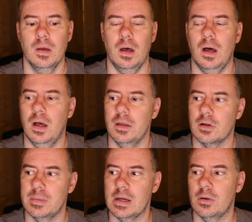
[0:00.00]
You're
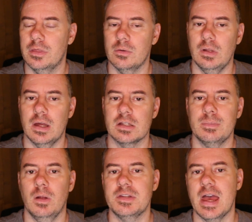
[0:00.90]
going to be going through a lot of
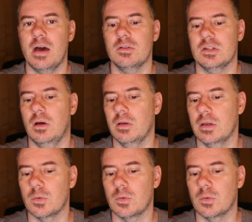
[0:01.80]
small towns, and all you